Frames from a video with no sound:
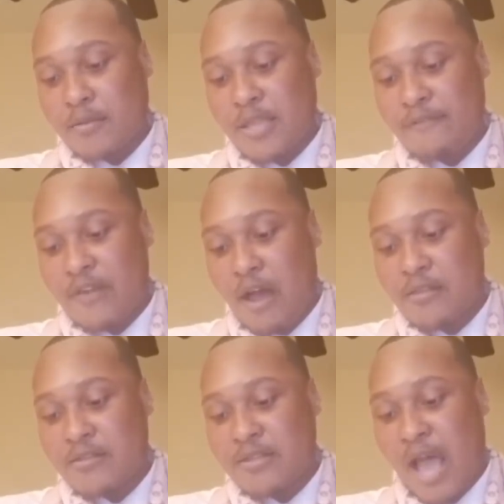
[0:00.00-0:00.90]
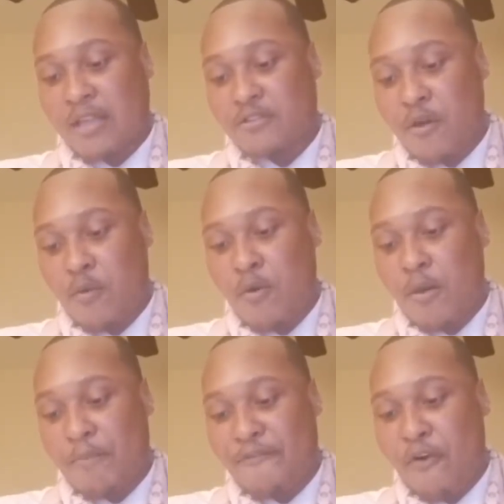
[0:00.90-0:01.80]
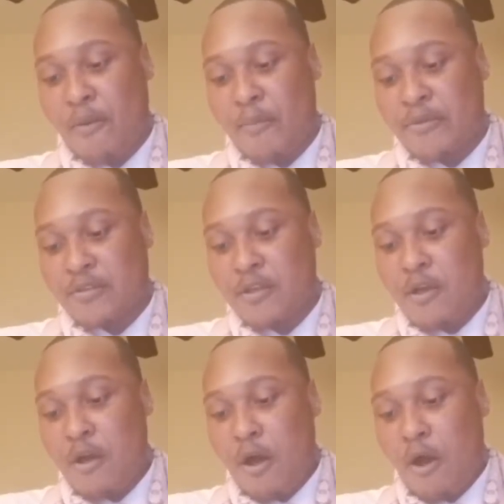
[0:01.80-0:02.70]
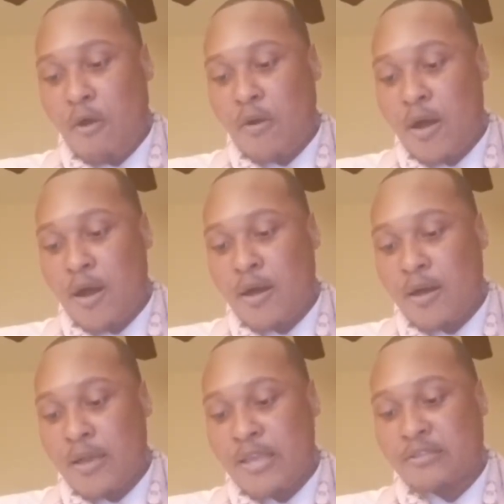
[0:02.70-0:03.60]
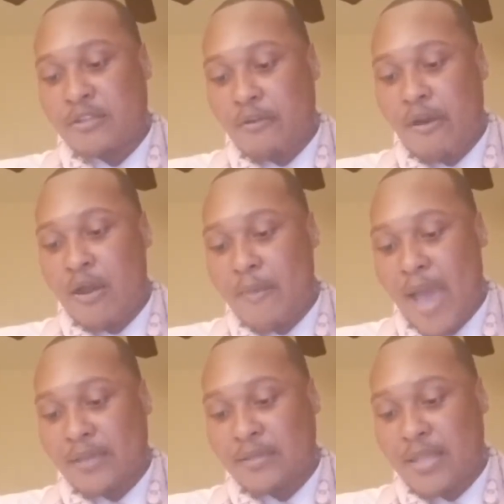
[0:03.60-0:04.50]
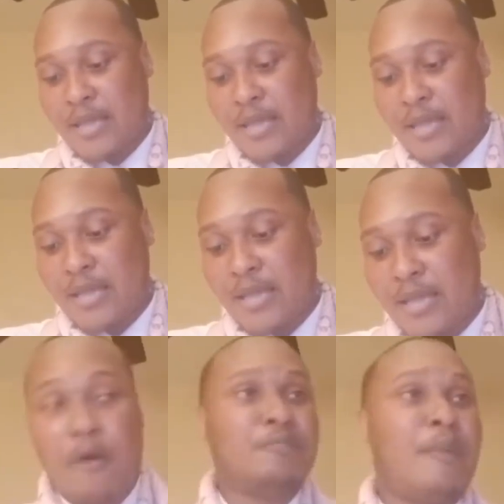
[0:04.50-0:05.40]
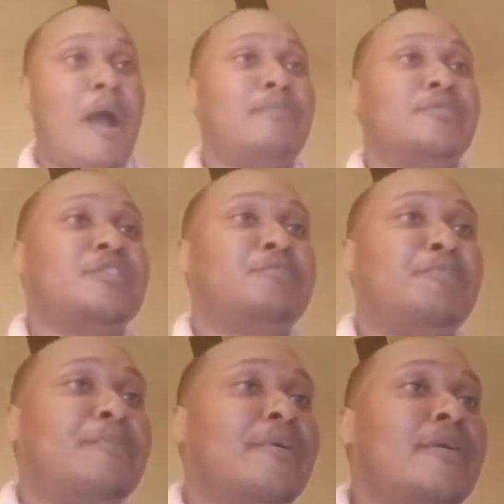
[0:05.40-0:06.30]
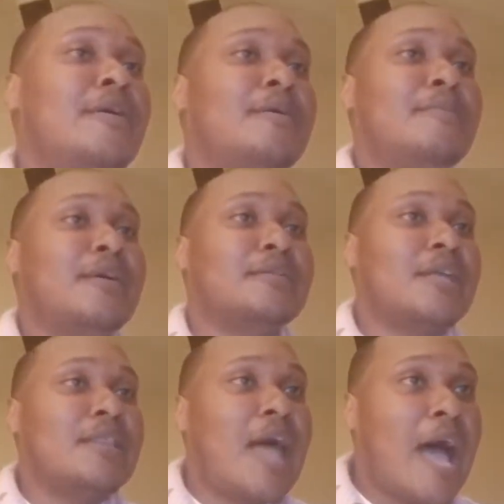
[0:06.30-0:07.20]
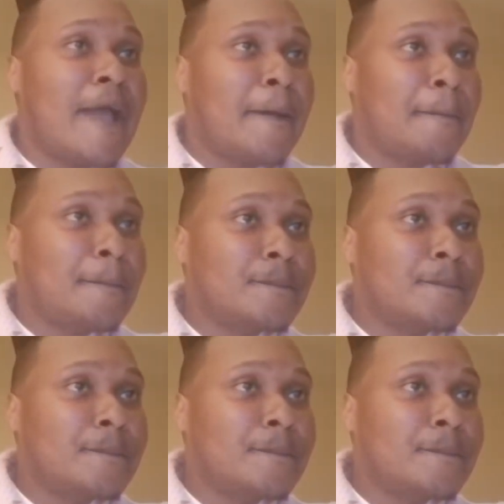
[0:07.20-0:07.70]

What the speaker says: giving all these Oscar award performance on Instagram, acting like they no holds bar with this pimping because they lying.